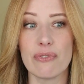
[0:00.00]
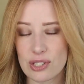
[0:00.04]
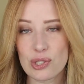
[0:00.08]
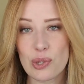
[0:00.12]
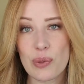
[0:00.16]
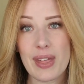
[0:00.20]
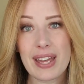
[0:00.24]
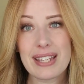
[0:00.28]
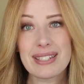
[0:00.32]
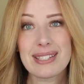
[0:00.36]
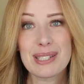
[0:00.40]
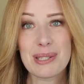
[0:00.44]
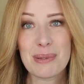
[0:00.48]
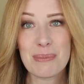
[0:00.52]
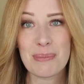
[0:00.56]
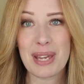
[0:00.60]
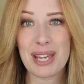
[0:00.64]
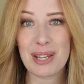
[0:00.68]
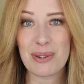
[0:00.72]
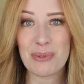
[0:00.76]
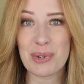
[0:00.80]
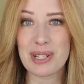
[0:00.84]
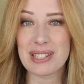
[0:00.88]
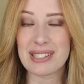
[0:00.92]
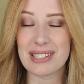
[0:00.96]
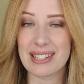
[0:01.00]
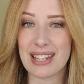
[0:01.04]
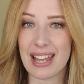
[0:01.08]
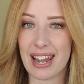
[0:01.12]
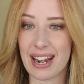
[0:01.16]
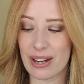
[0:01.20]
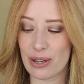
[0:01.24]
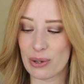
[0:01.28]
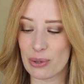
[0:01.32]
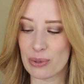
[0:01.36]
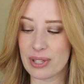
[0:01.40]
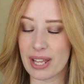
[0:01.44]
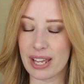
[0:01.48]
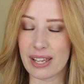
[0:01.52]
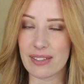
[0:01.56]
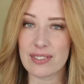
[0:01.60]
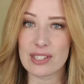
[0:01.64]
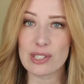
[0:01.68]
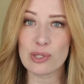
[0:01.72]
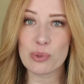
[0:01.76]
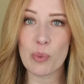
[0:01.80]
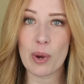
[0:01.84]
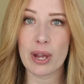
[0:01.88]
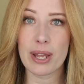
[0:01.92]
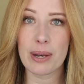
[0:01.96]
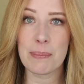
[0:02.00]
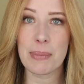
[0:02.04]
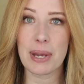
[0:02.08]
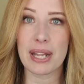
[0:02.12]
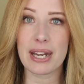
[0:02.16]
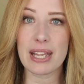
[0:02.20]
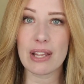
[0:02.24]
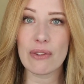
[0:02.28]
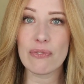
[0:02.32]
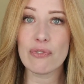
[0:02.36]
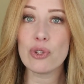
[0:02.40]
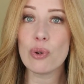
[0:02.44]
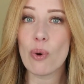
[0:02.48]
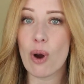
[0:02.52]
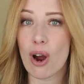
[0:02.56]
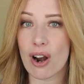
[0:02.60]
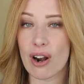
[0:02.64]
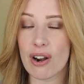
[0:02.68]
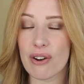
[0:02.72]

So that's the main reason that I don't like this one, but if you